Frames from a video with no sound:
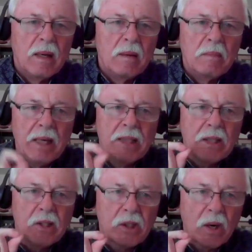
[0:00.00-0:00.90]
Makes
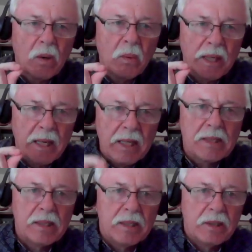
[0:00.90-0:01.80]
it so
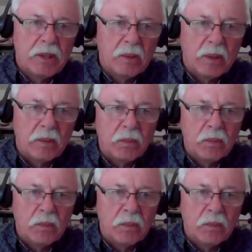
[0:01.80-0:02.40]
easy to do it.